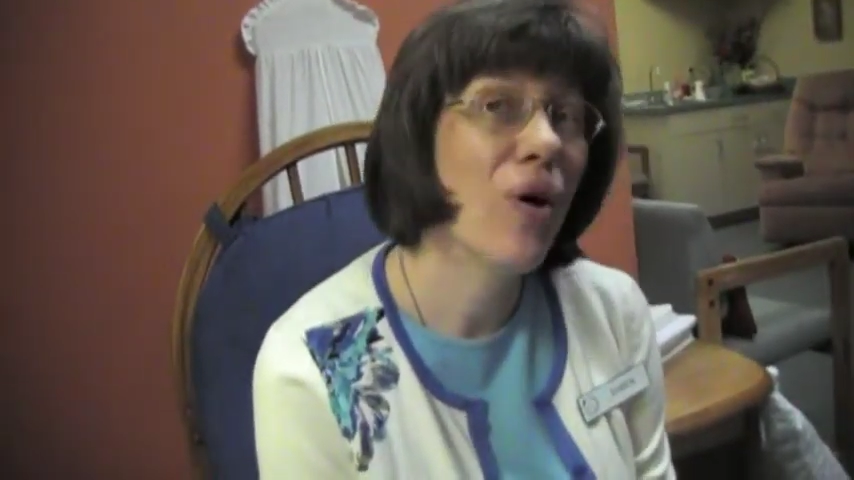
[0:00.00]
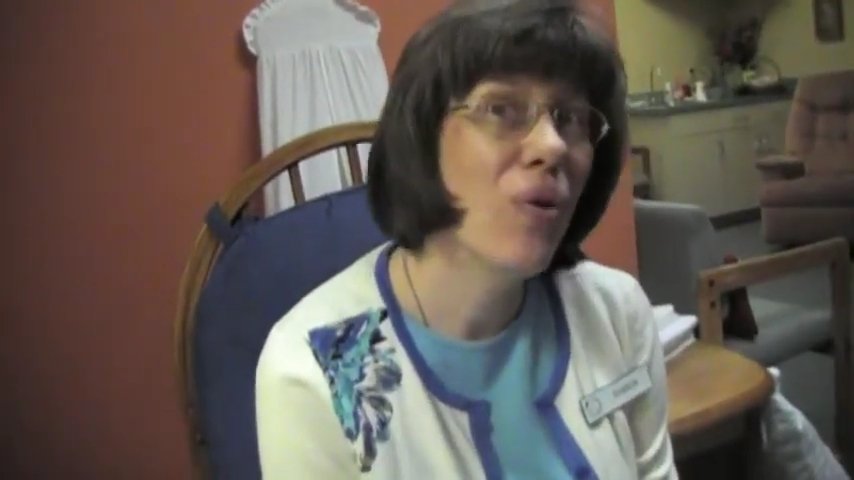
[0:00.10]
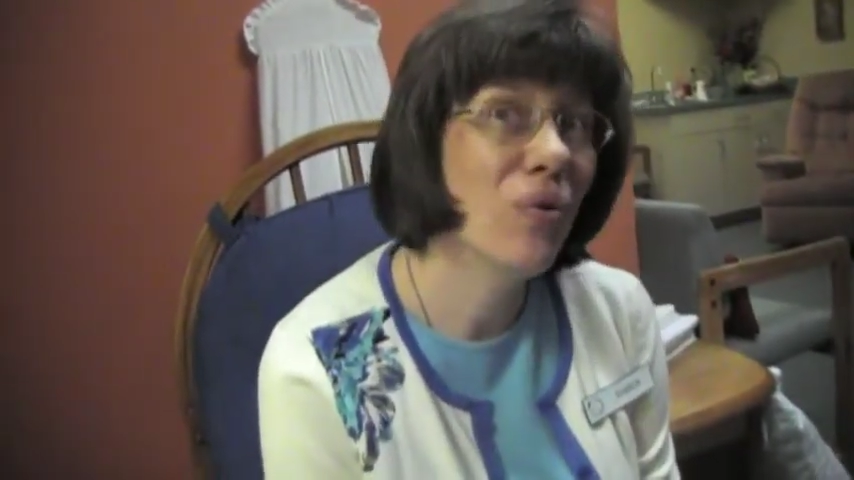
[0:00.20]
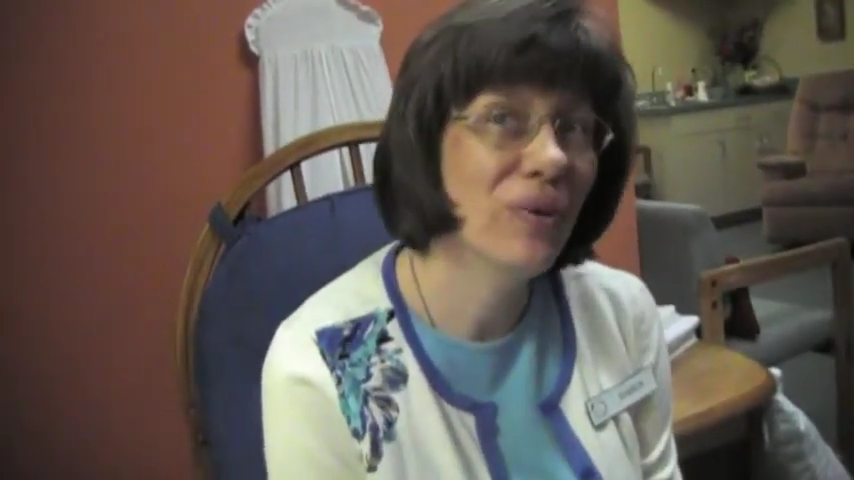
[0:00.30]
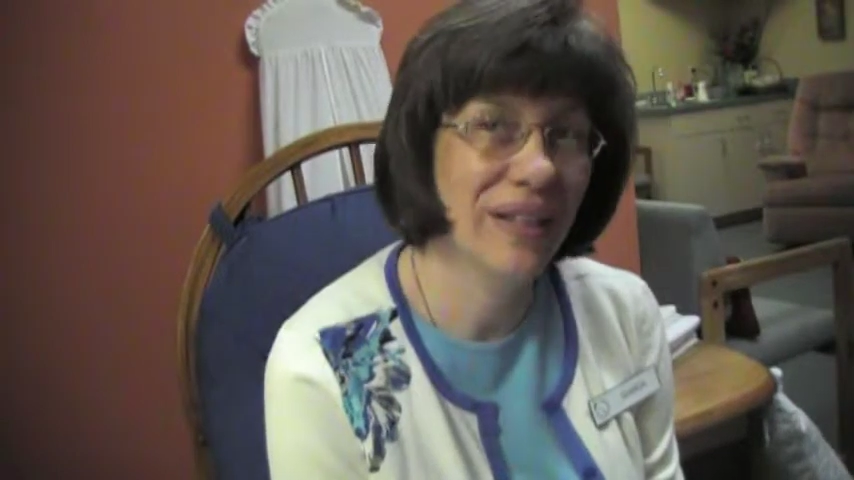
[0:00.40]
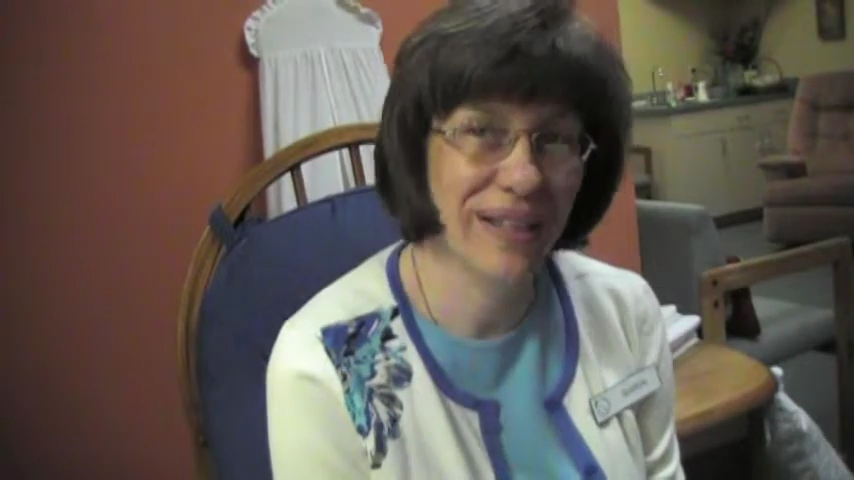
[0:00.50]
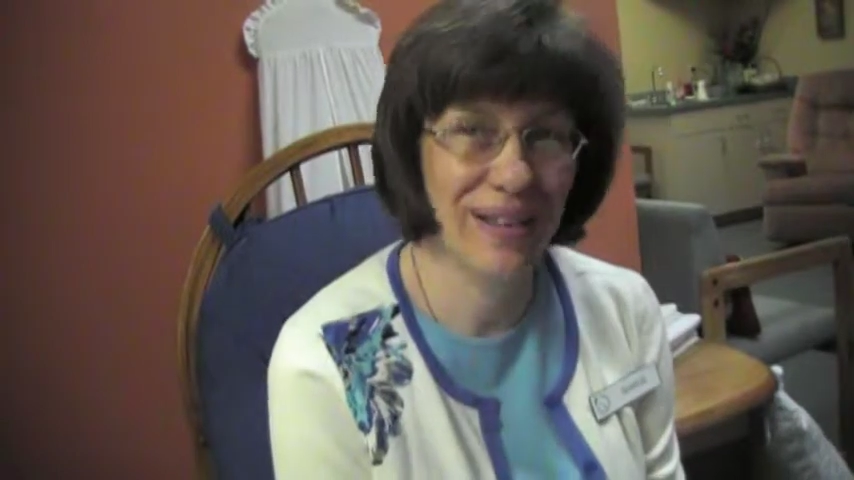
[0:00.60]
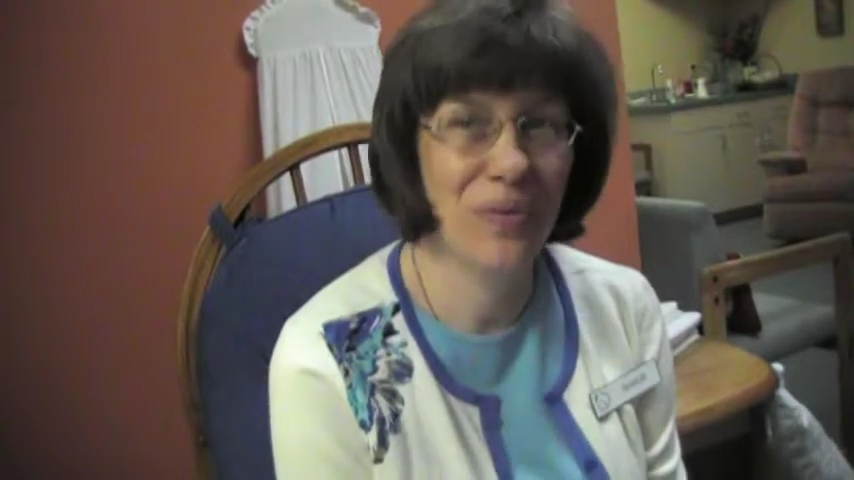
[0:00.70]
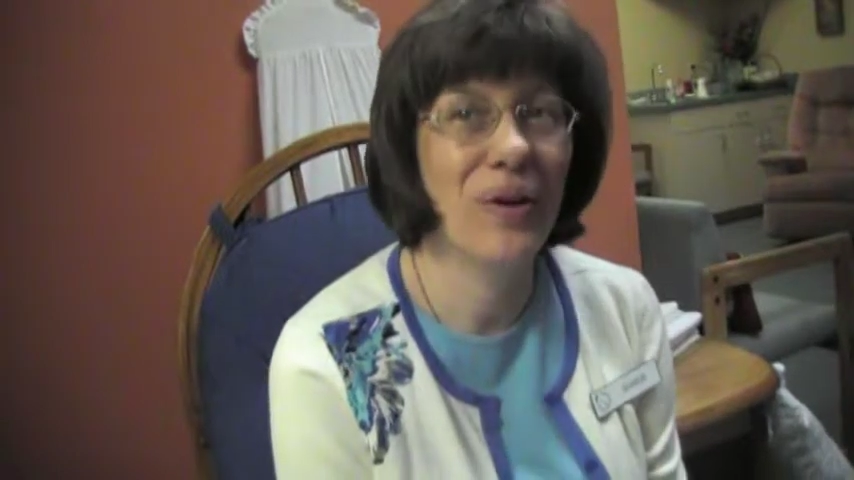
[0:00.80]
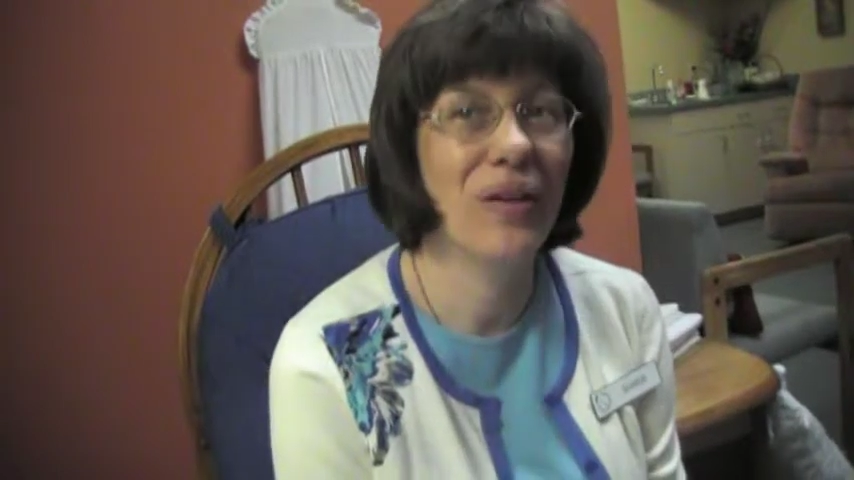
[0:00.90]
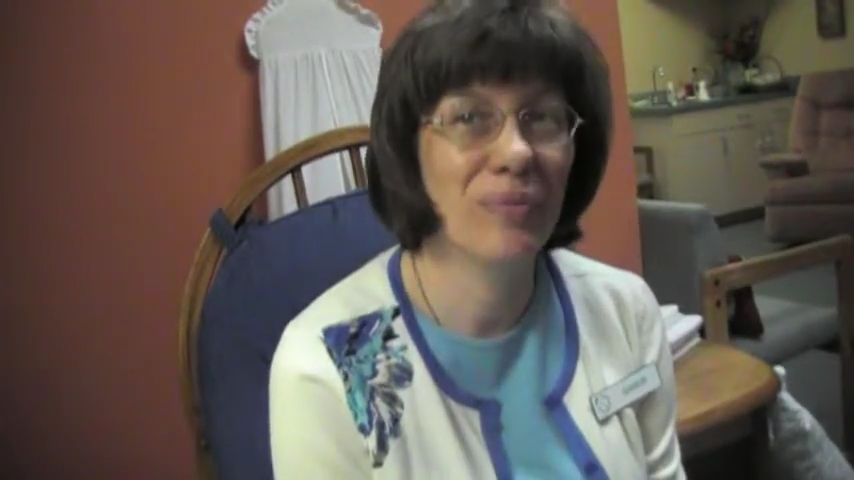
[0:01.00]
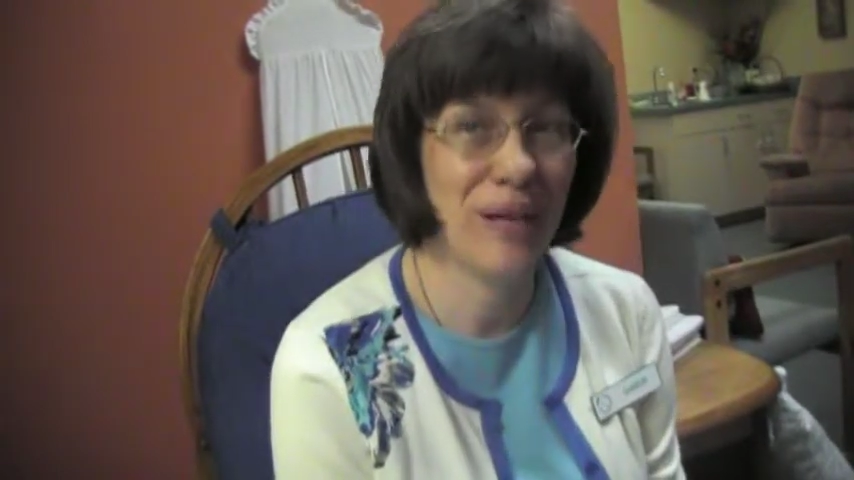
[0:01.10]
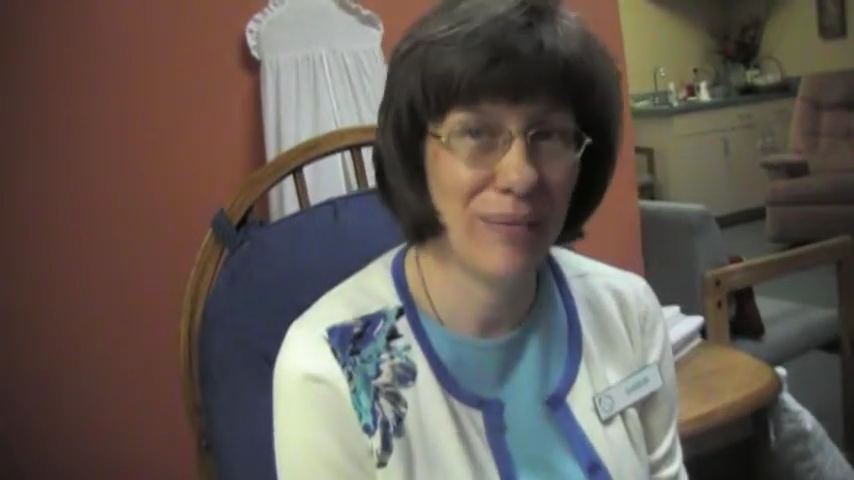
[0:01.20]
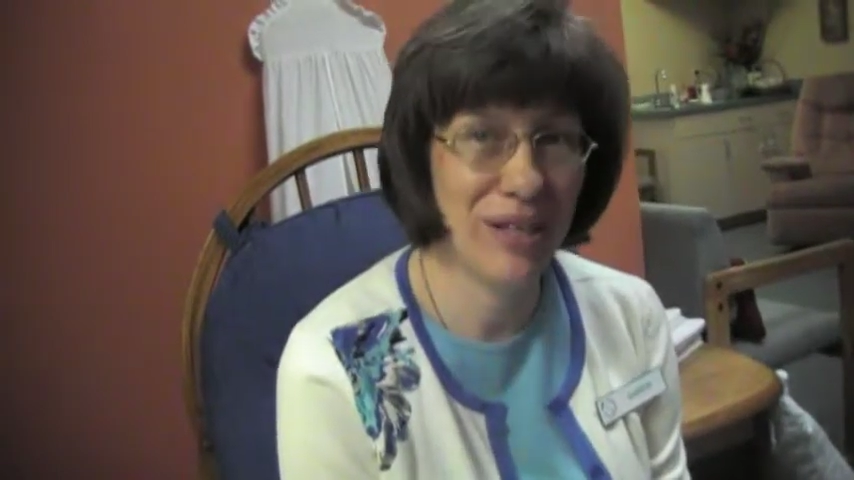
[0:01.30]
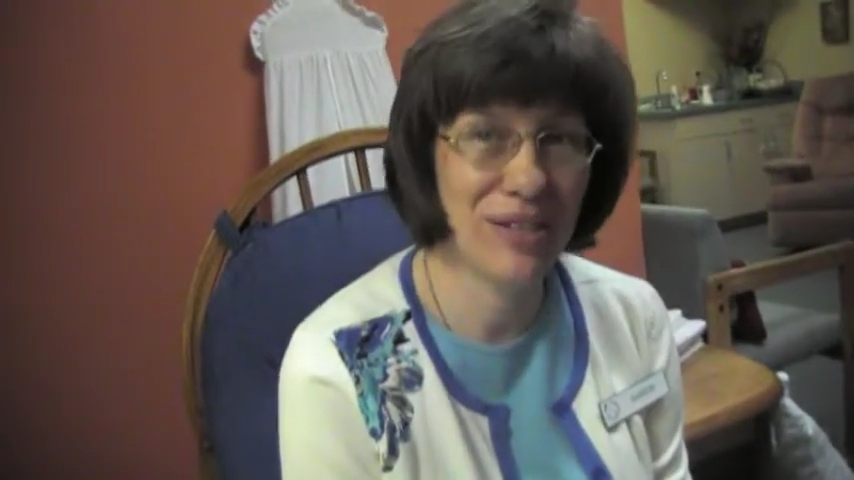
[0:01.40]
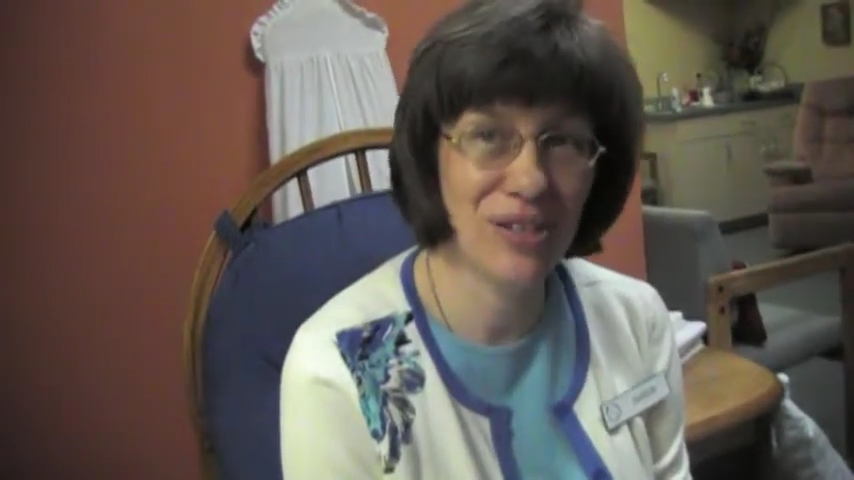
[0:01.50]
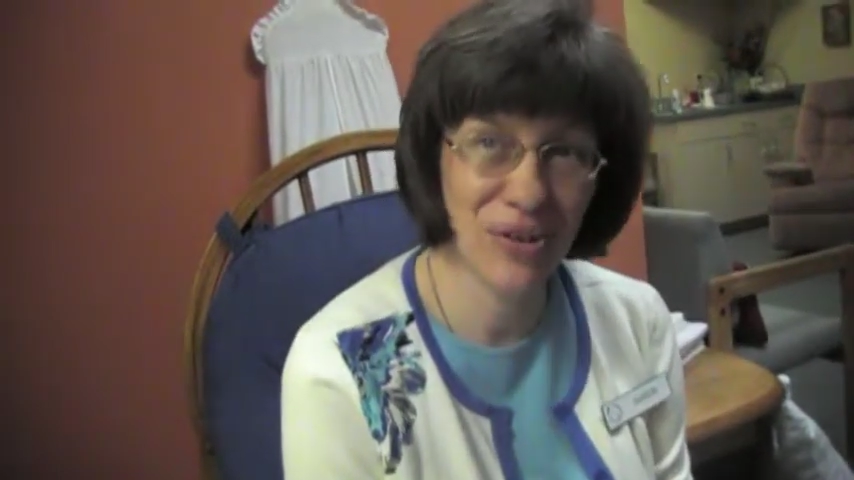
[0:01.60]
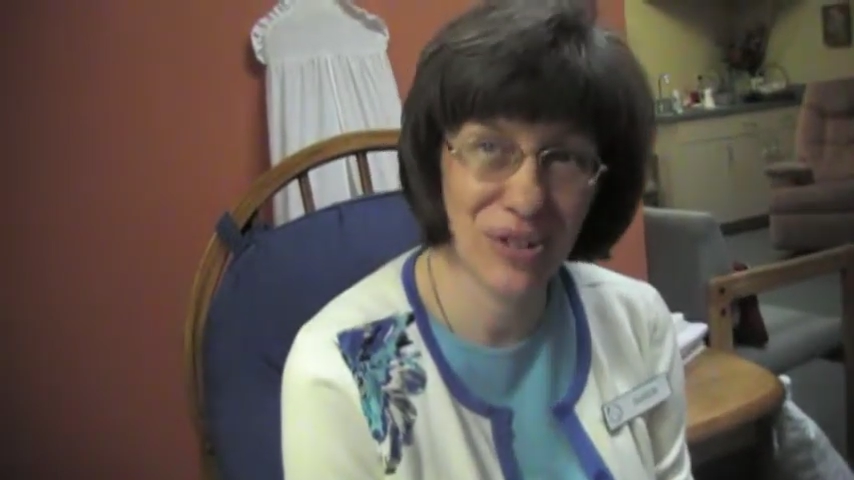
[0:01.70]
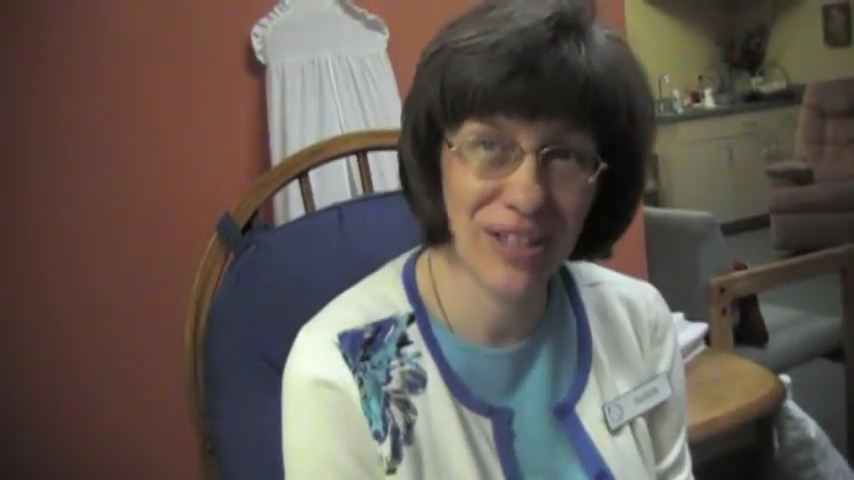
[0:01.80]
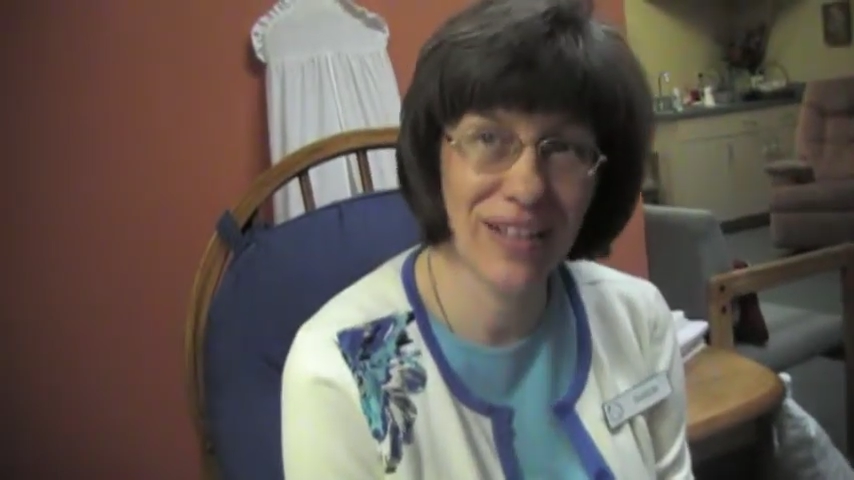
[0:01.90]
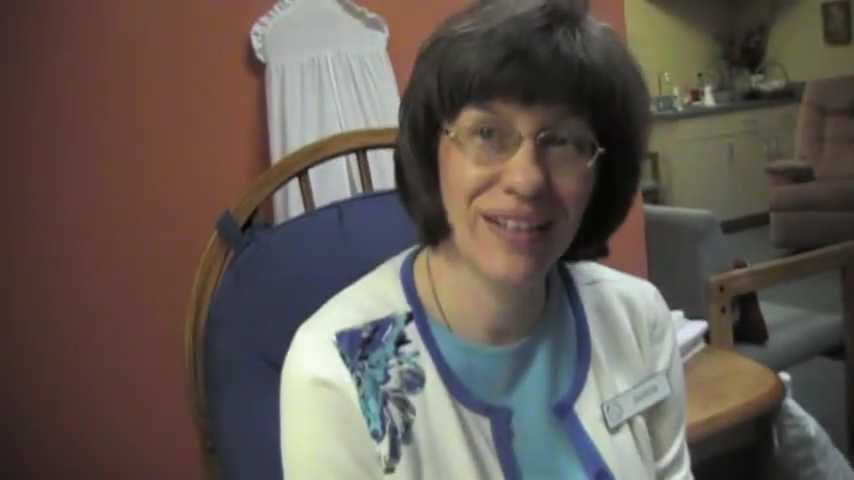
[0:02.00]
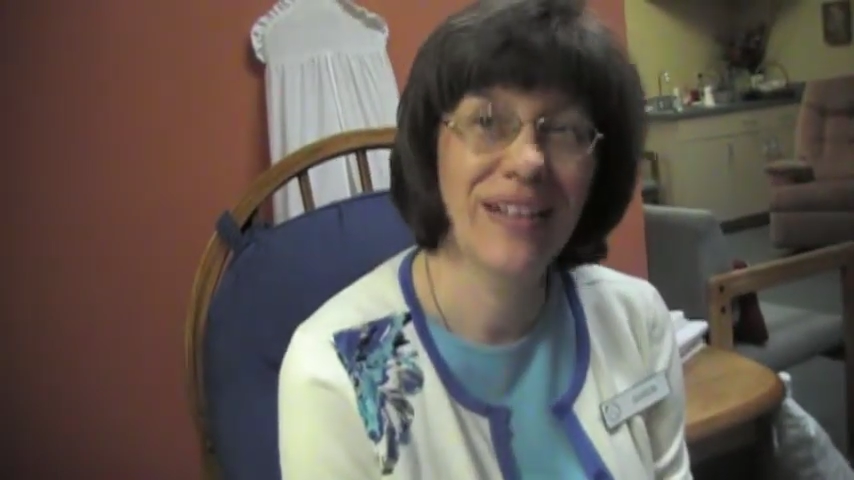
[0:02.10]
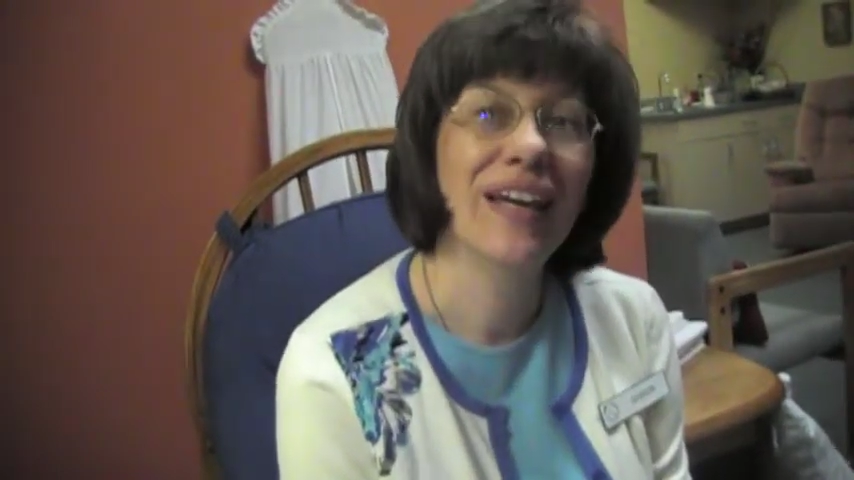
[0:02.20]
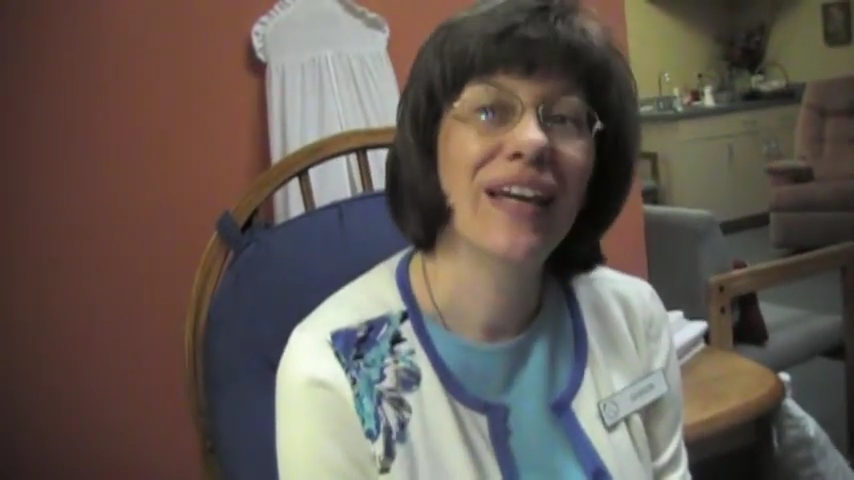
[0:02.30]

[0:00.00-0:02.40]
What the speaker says: only while the baby is nursing